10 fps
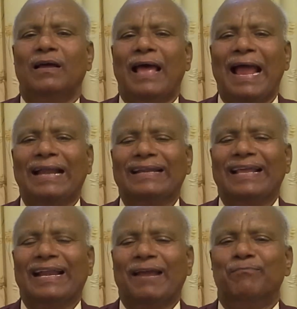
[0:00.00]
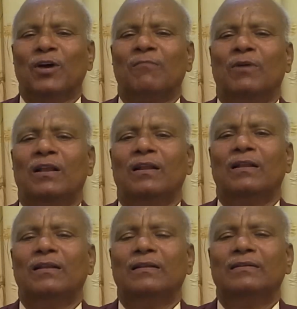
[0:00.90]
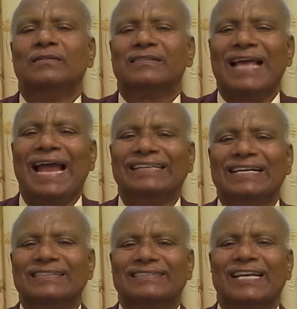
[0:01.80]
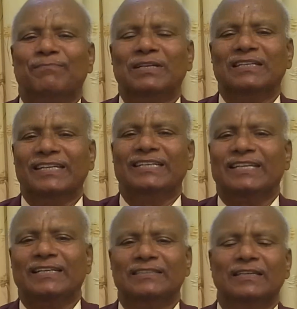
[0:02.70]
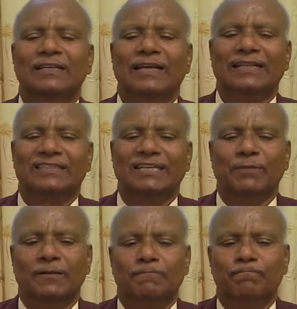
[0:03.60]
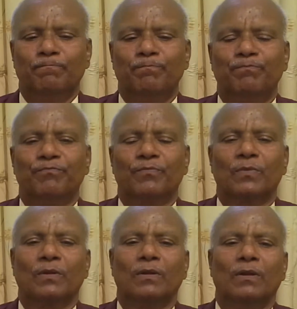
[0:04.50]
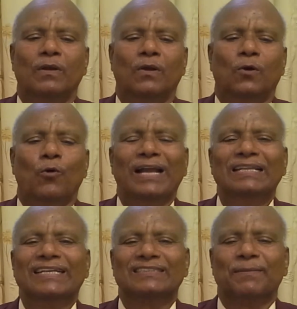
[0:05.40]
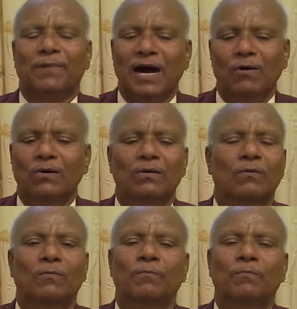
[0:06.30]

and their abnormal size and shape increases in the semen. While in case of cow,